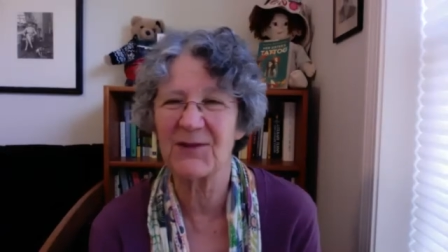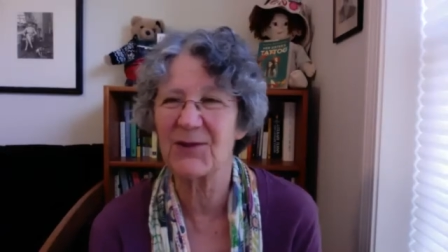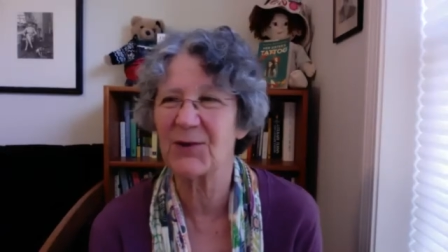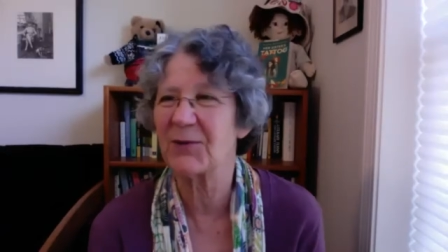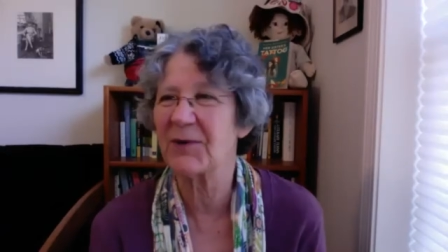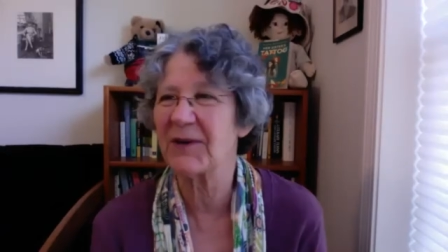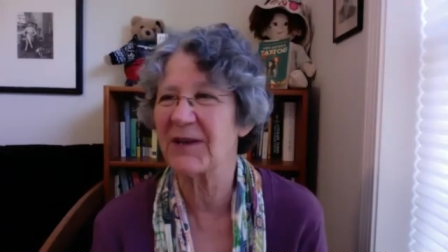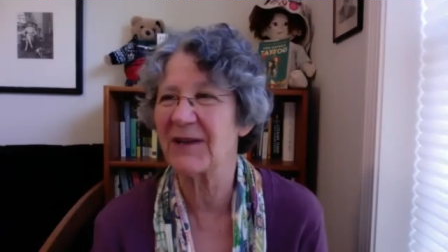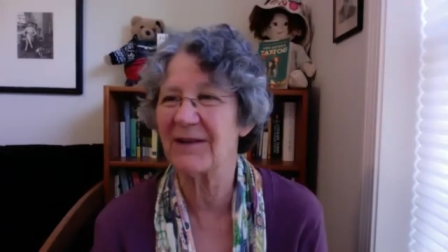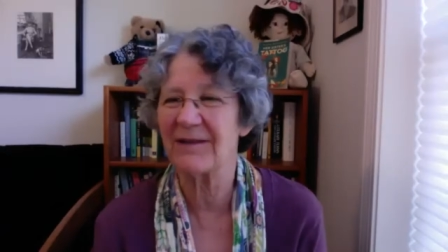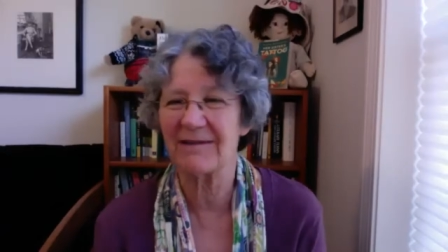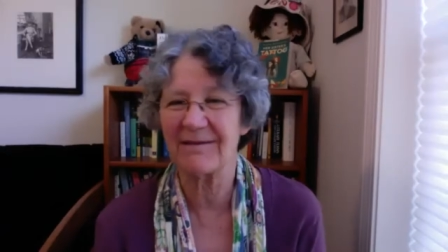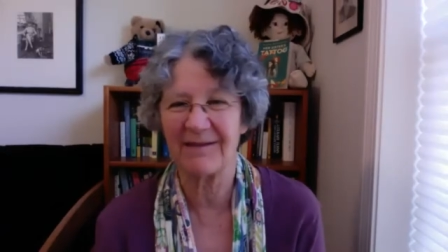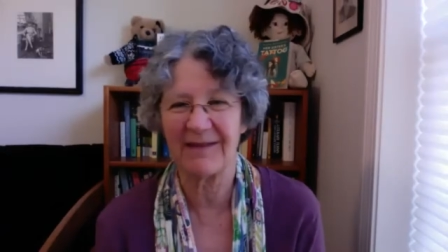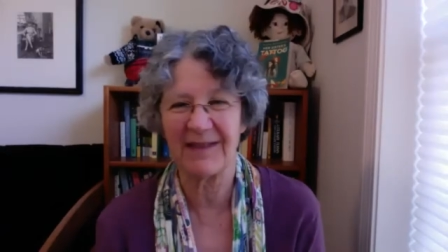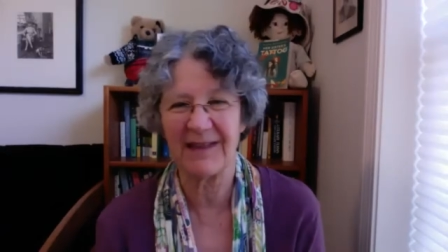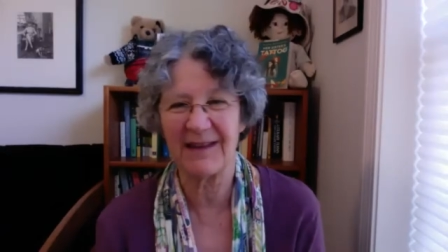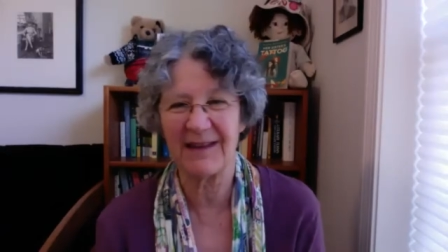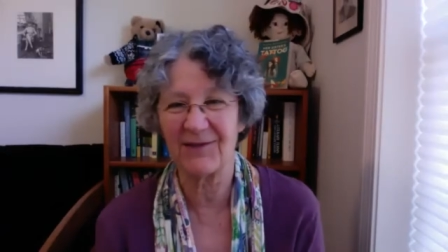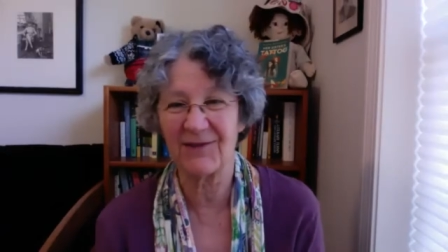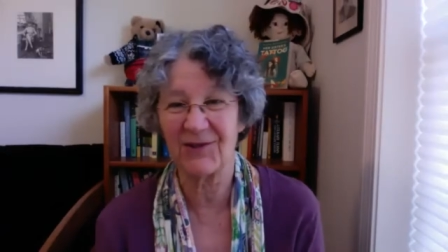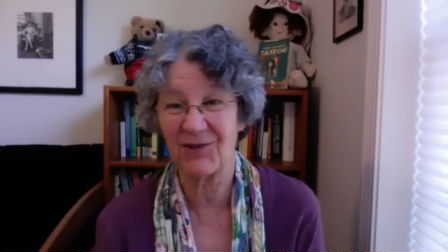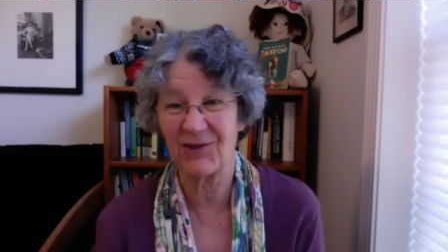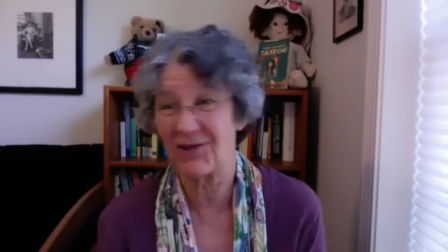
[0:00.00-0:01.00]
doing
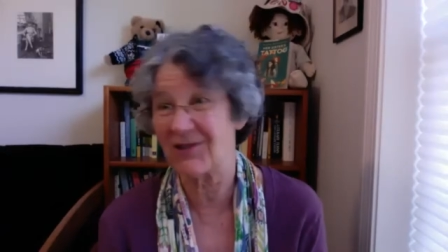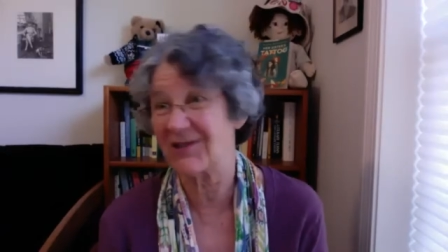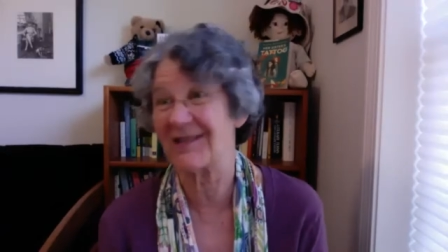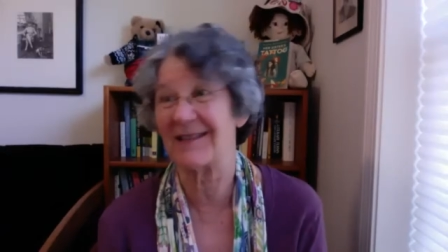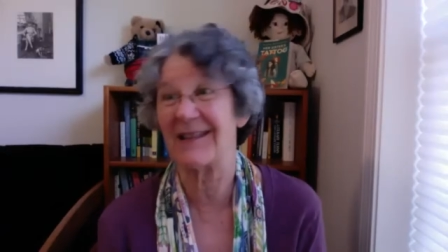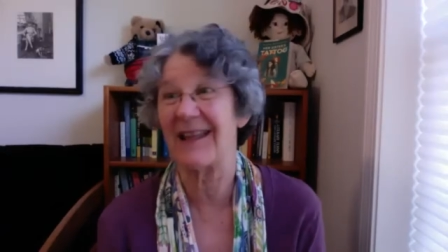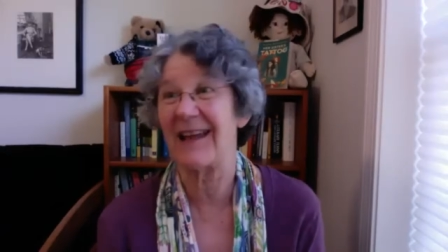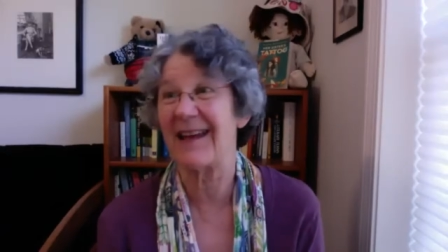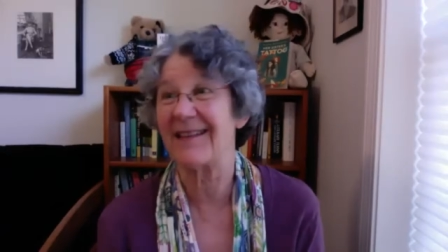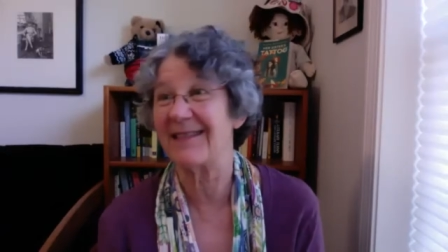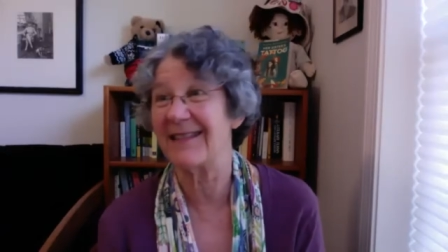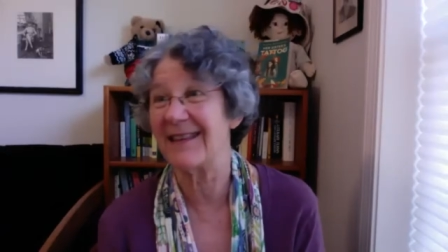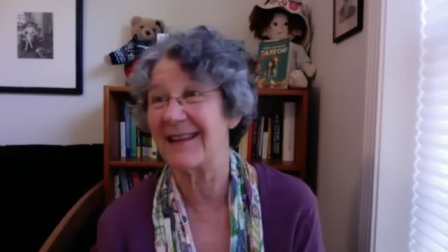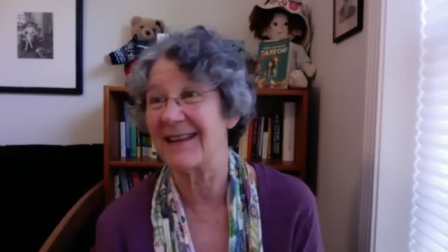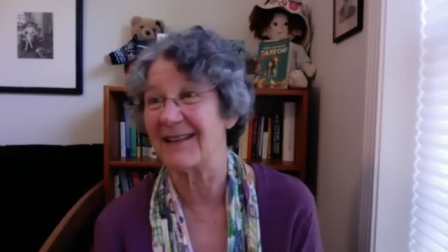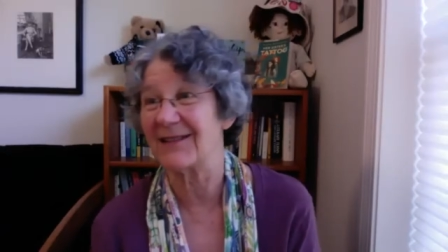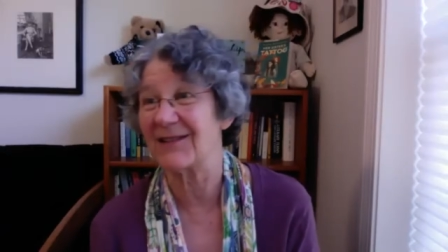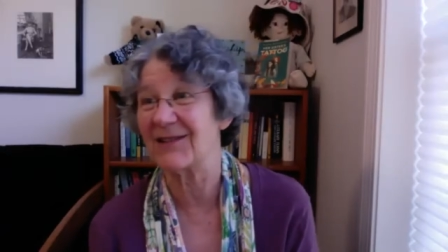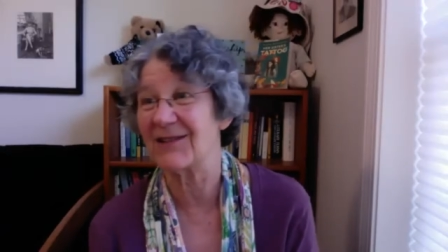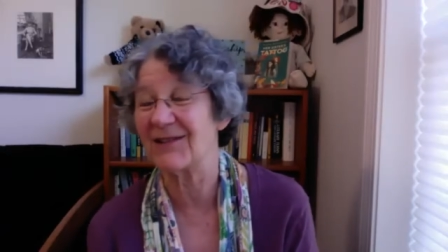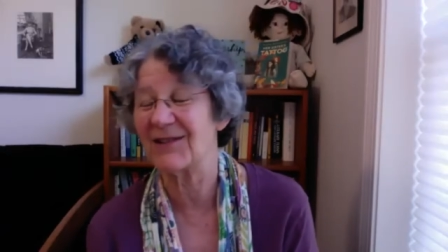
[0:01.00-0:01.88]
things just like this.